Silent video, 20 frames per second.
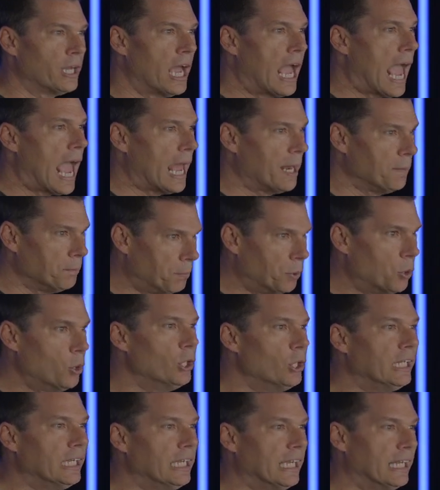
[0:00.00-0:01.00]
and
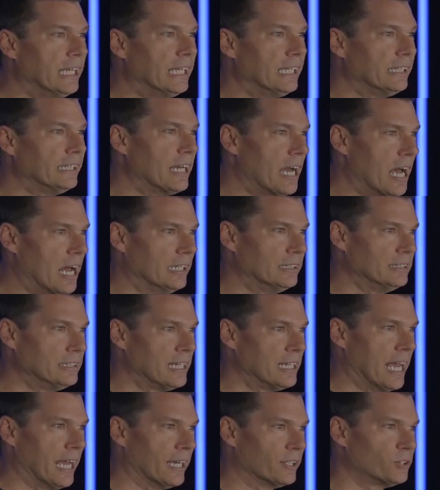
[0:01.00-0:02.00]
putting it in
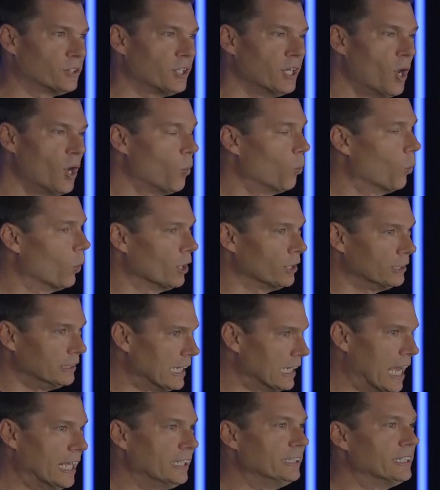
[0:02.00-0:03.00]
context. We're
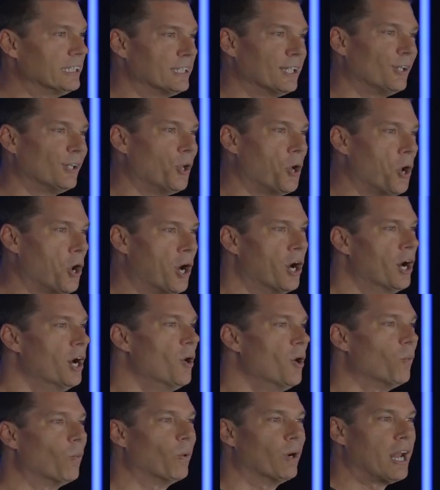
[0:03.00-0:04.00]
dead to the law.
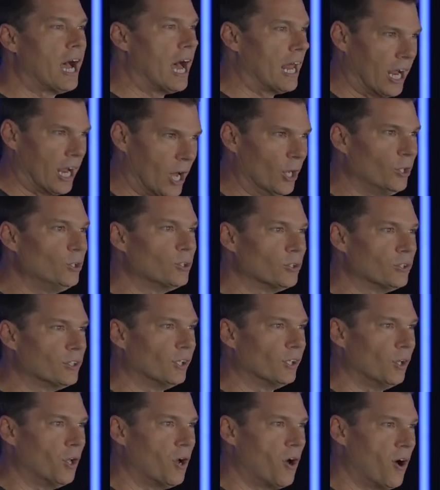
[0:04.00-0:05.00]
We're not under the
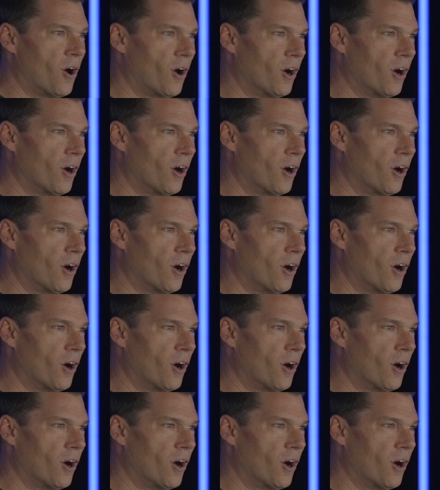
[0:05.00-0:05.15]
law.